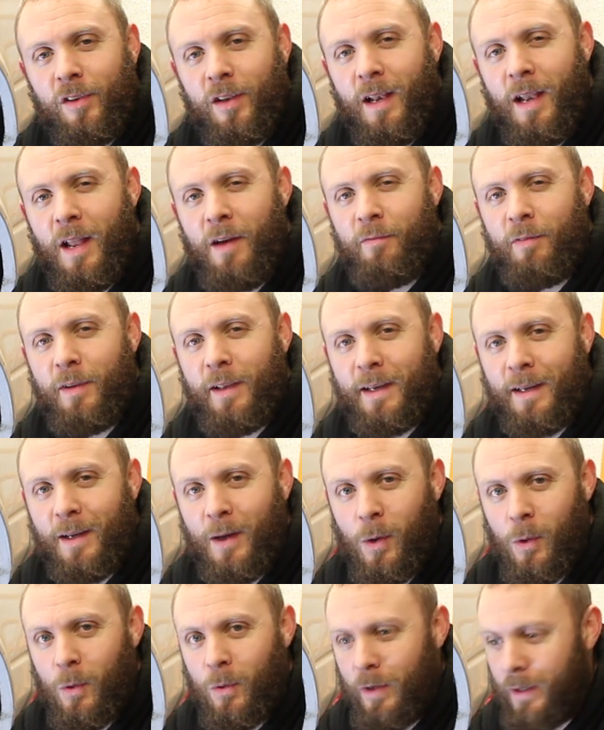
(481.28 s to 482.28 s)
lovely and
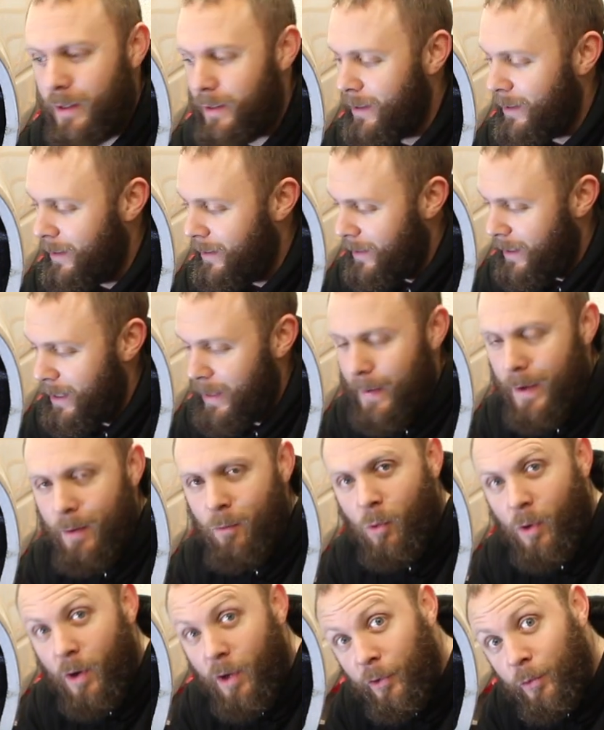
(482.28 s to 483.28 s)
golden and
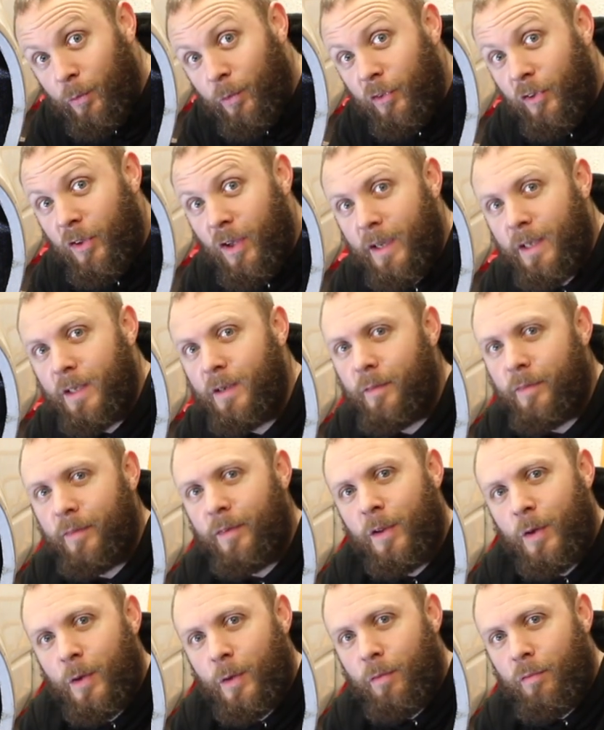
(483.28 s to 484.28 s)
then whilst we're sucking the
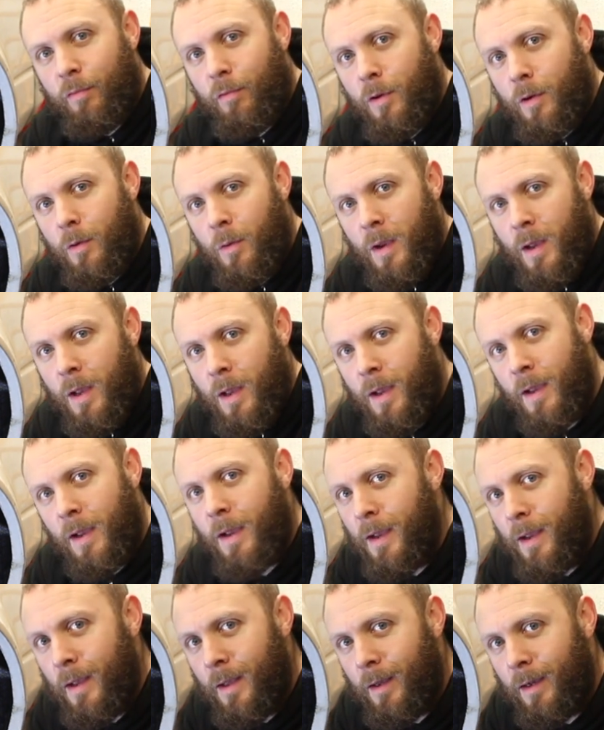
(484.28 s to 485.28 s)
fluid through,
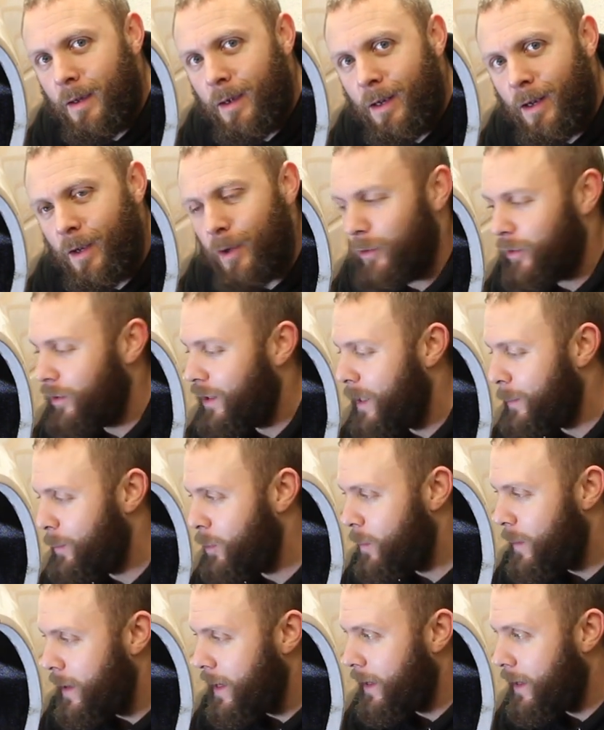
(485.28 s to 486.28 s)
close the
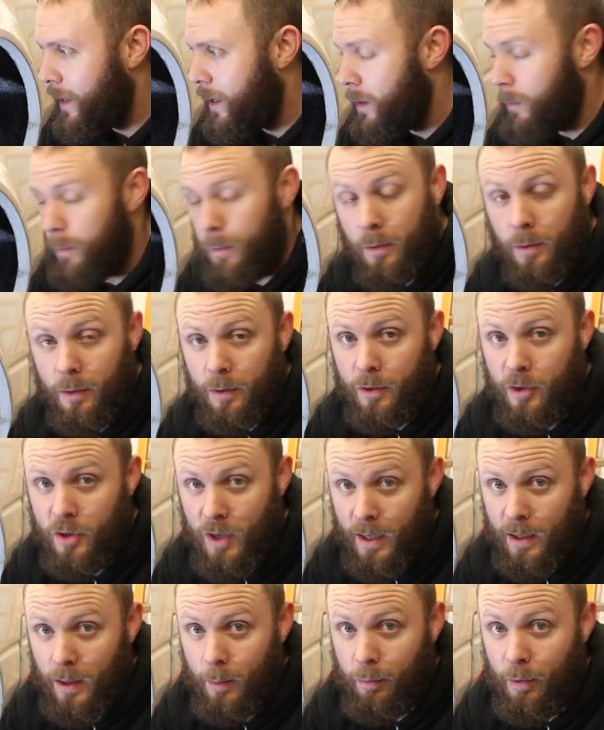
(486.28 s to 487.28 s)
nipple back up,
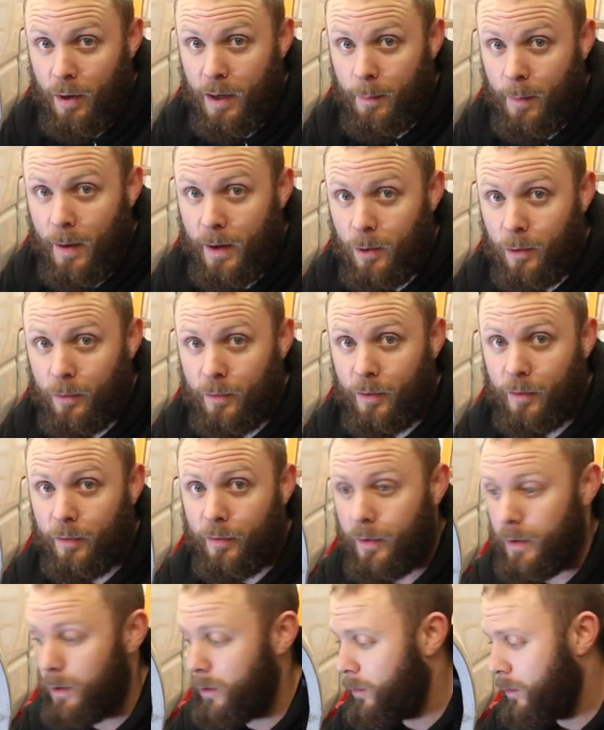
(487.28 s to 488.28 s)
check the brake pedal for
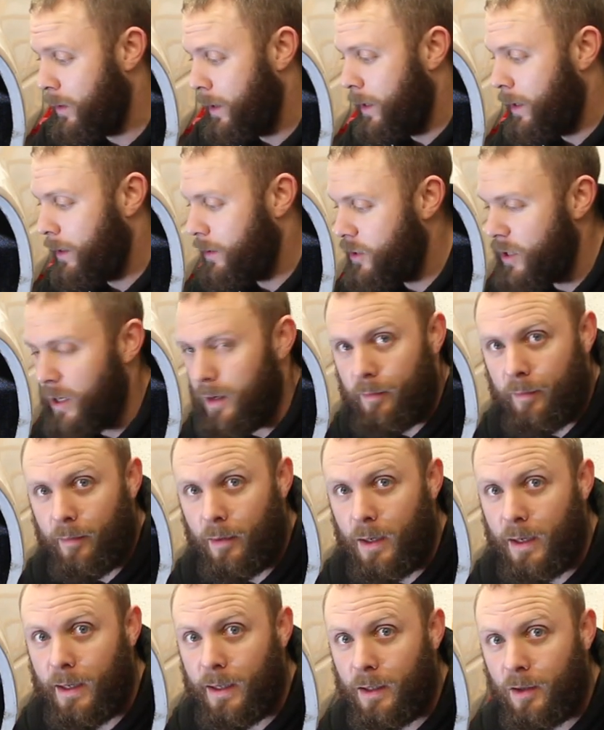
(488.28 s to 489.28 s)
feel, check
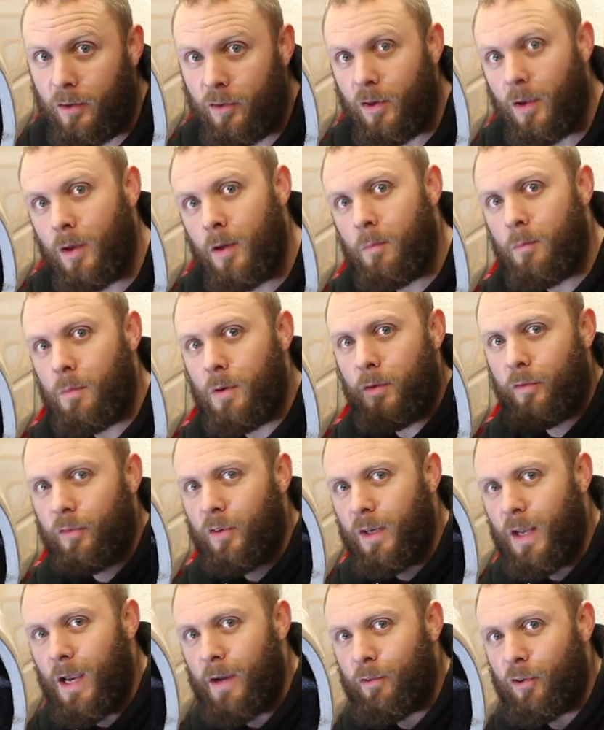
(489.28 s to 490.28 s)
for leaks, move
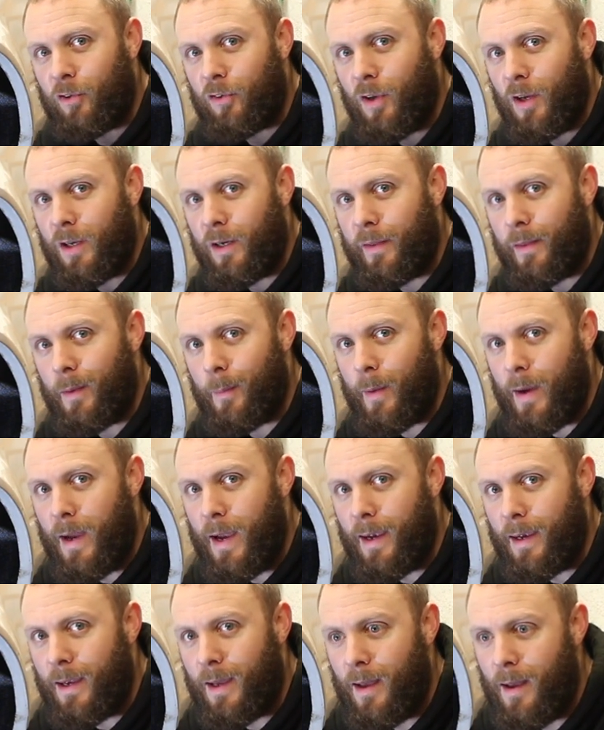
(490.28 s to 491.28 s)
to the other side at the
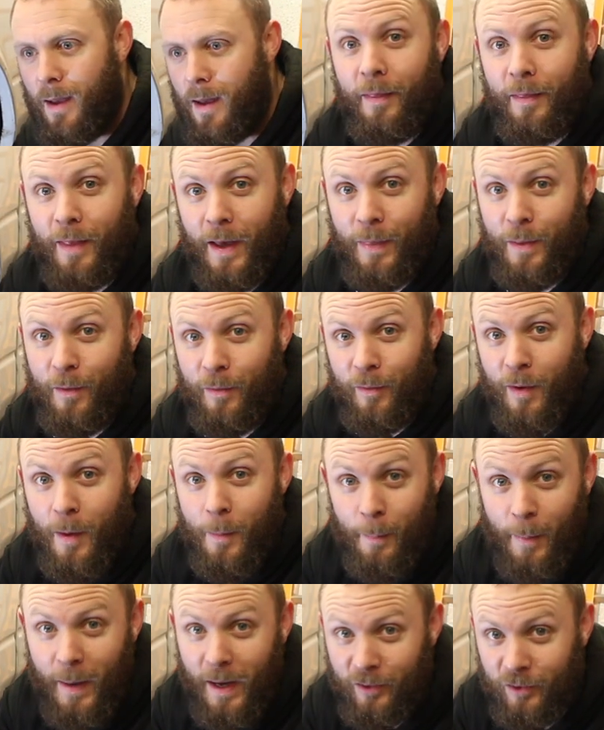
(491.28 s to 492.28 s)
back, then the
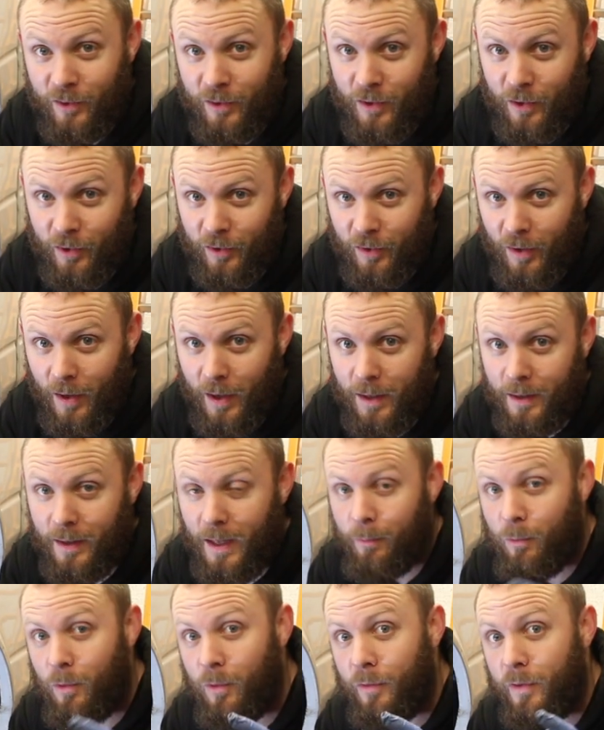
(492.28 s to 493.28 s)
front passenger side,
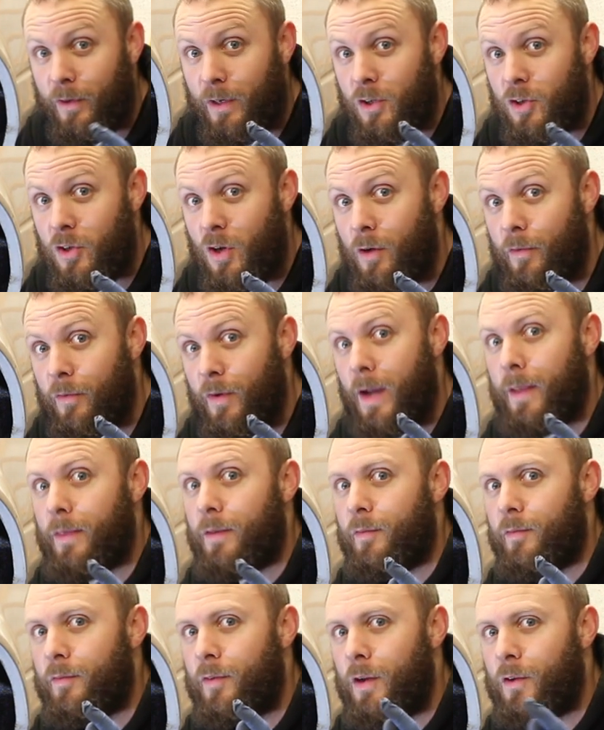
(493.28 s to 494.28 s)
then we'll finish off at
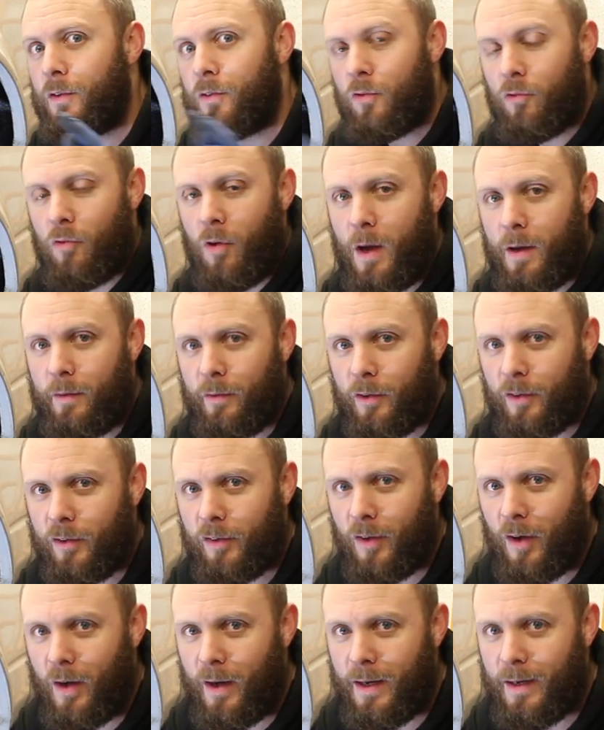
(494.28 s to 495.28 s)
the front driver's
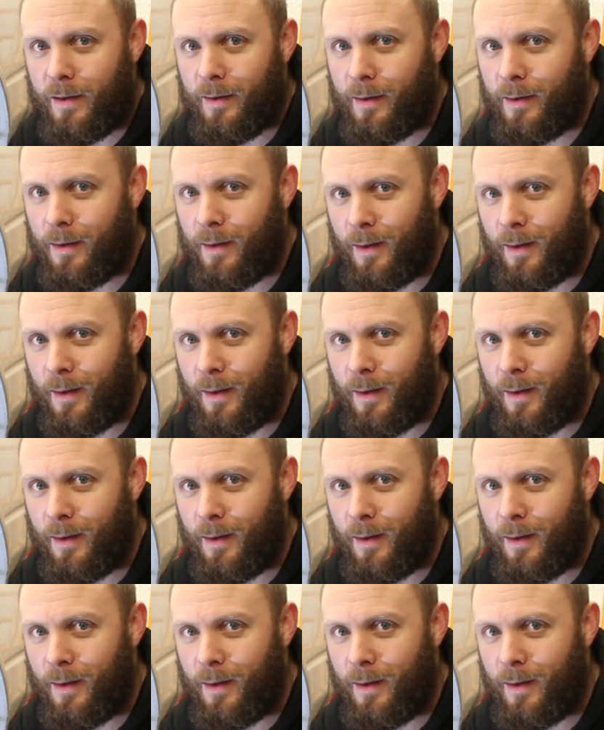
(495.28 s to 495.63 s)
side.